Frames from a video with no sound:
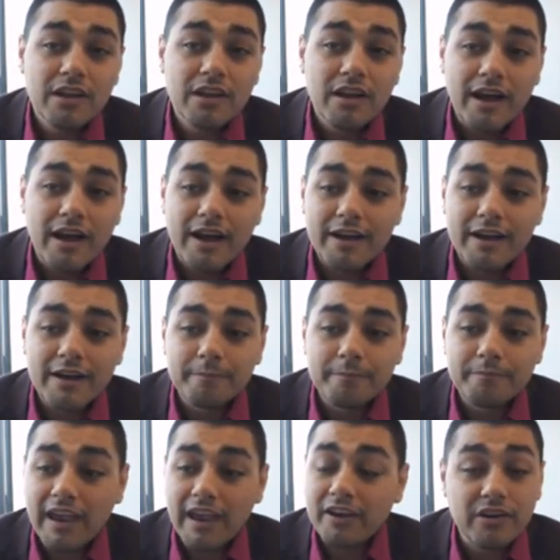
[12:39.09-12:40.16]

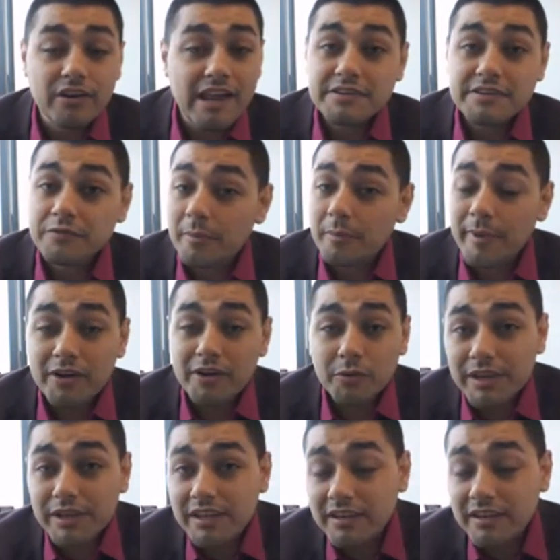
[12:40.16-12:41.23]
um, I couldn't ask for a better
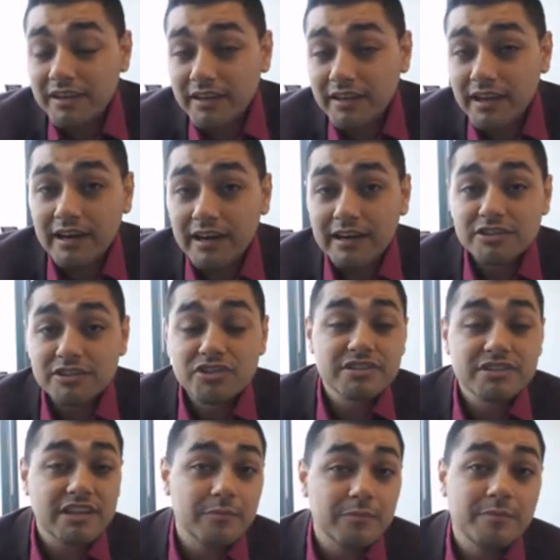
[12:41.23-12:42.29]
week. Uh, it's just
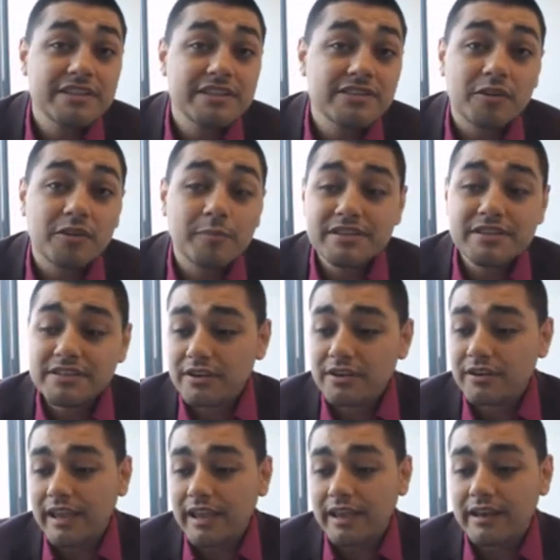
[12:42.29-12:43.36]
getting busier and busier,
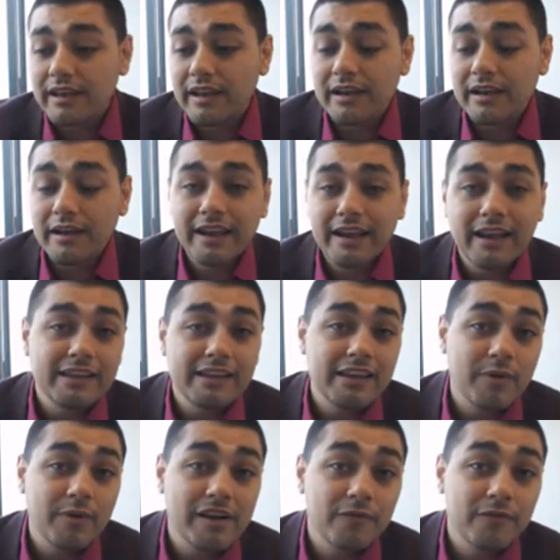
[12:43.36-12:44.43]
and uh, I got to get
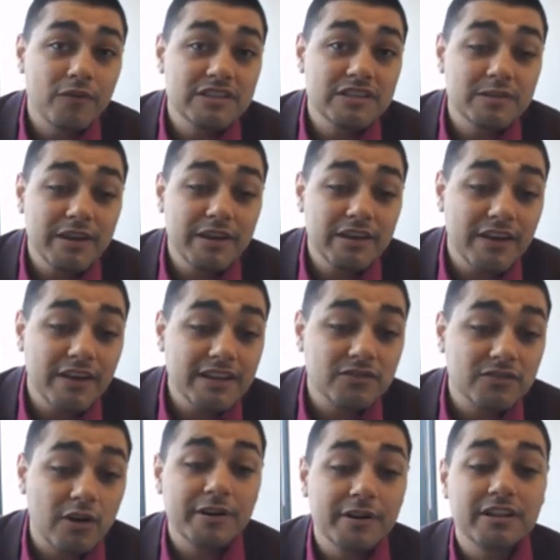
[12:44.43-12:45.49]
ready for this big event.
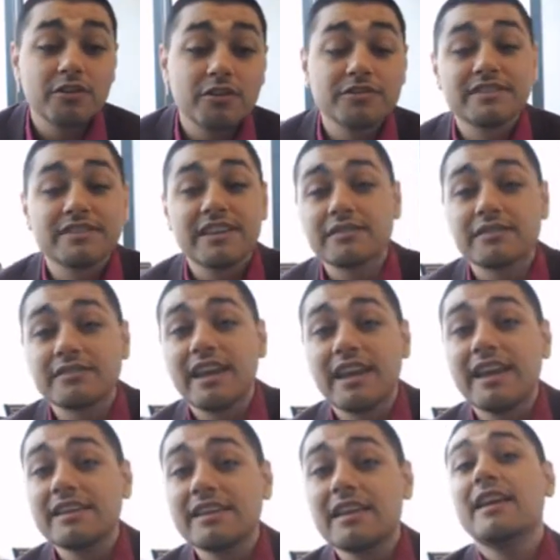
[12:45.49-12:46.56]
So I'm going to close this out
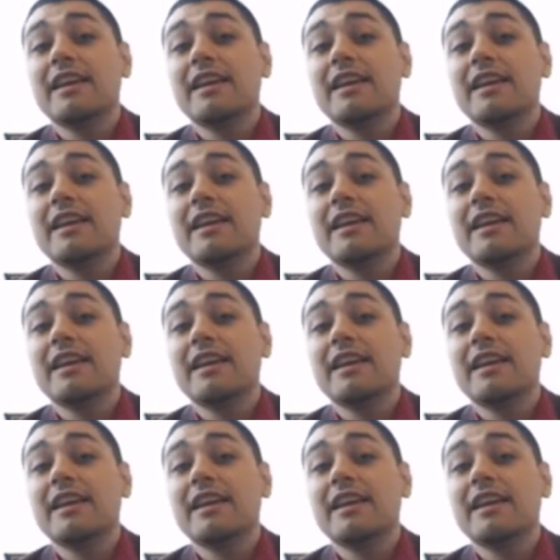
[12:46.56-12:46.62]
today.